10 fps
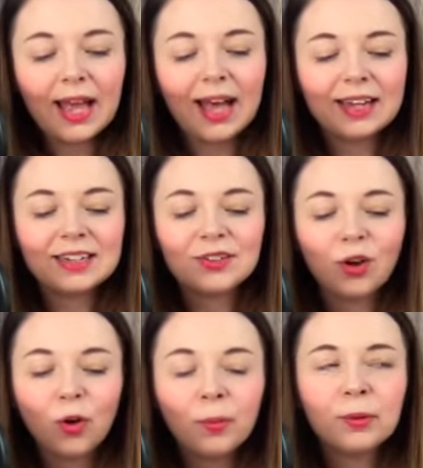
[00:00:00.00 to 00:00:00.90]
and it's
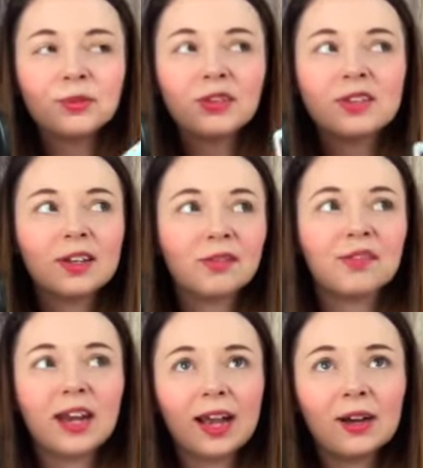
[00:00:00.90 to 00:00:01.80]
almost as if
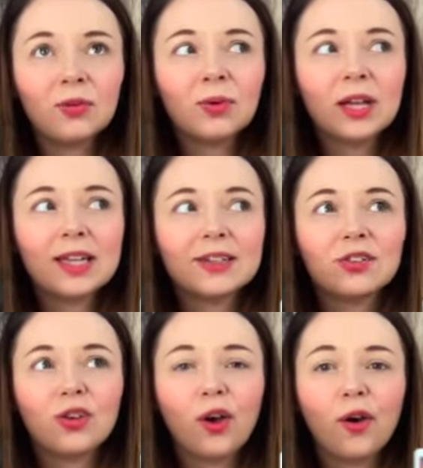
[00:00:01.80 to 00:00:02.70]
now
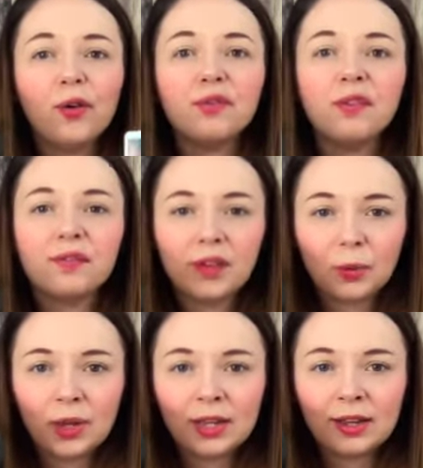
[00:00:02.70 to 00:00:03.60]
it's
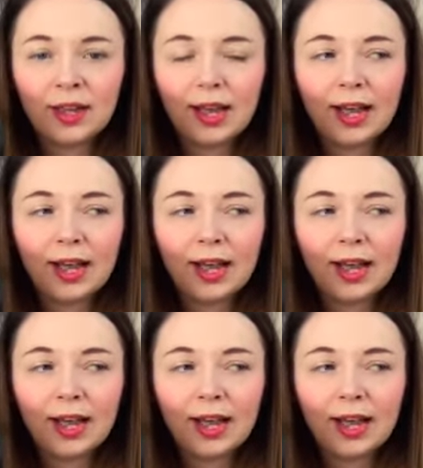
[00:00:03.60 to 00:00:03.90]
overflowing.